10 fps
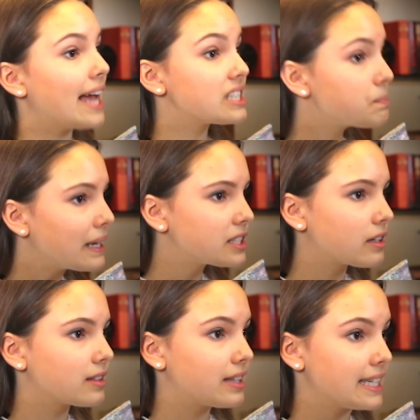and
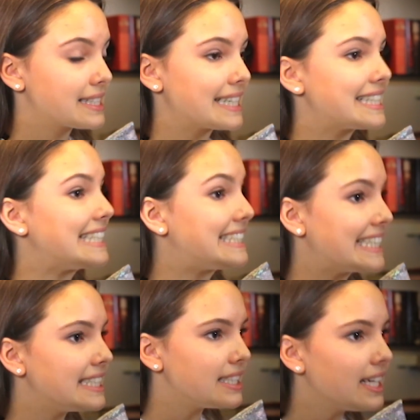spent it on things that they
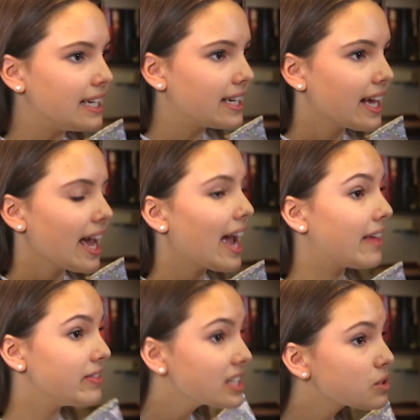didn't need.
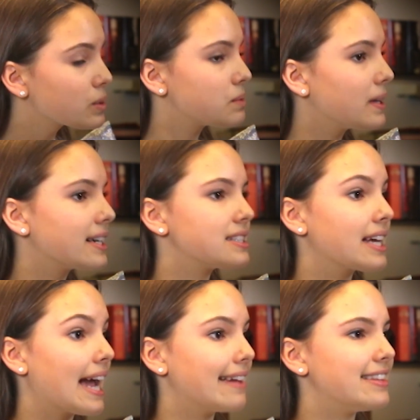And this was
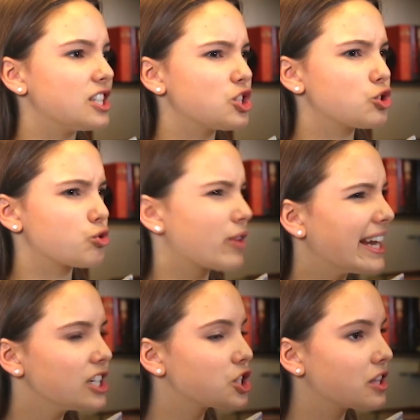because they had this
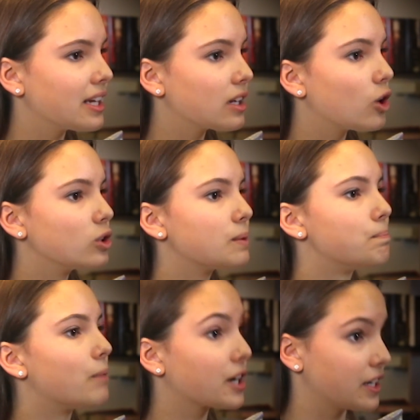strange thing
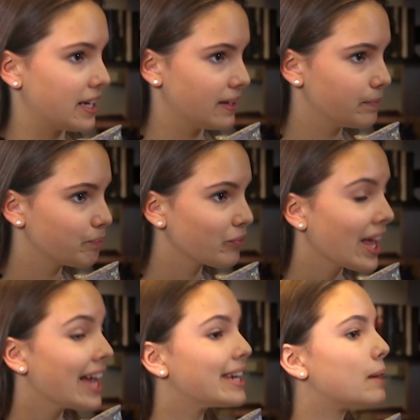called marketing.
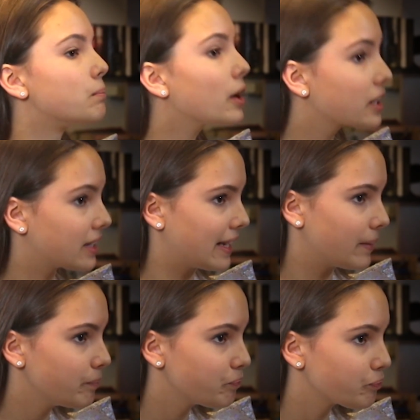Now,
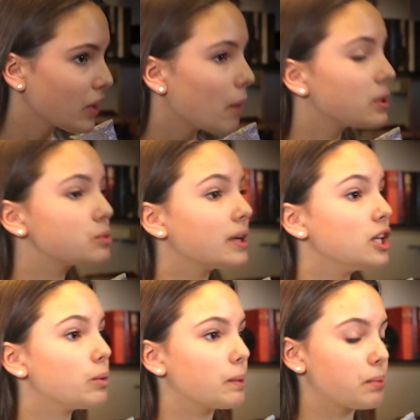marketing was
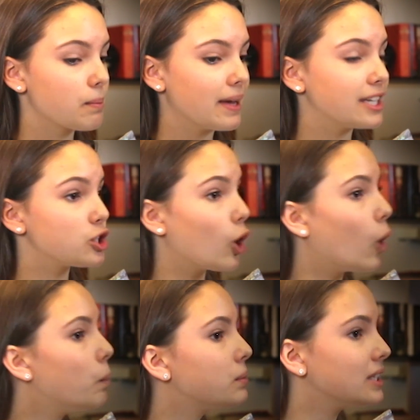when you were permitted
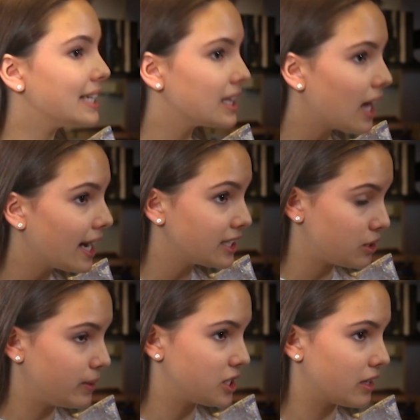to openly
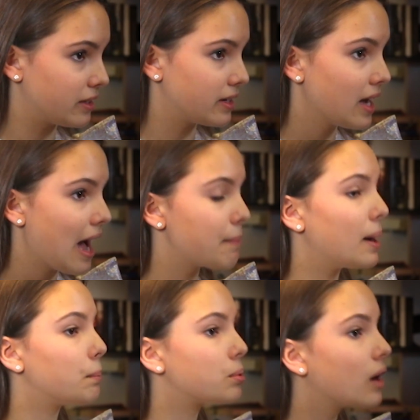lie to each other
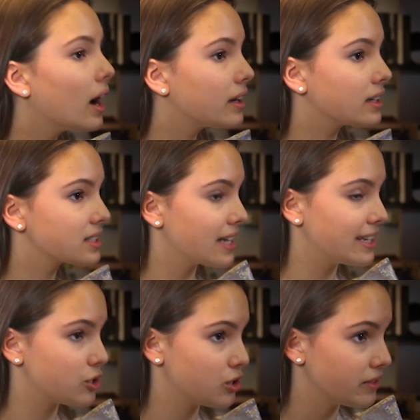about products
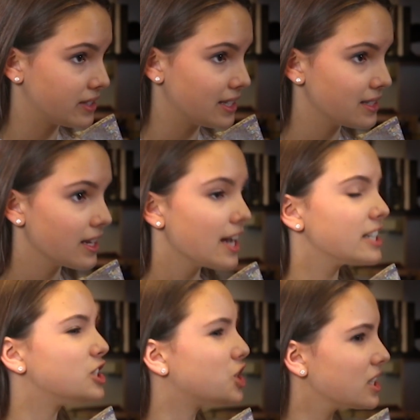and services,
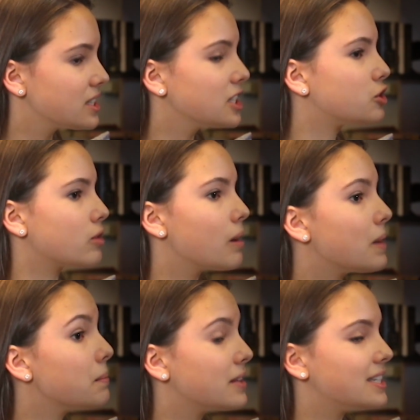just to
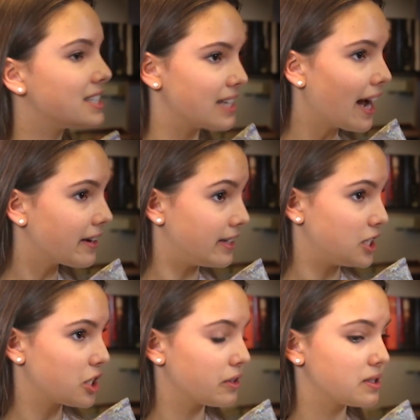drum up the desire
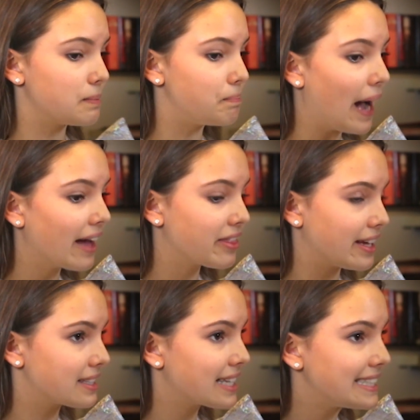in each other to buy
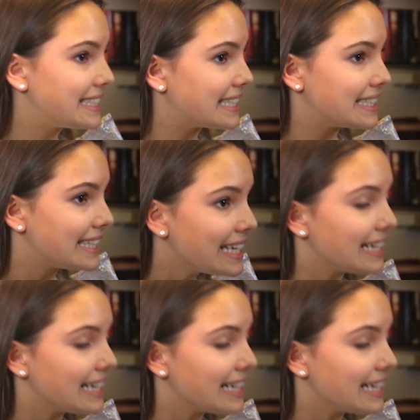things they didn't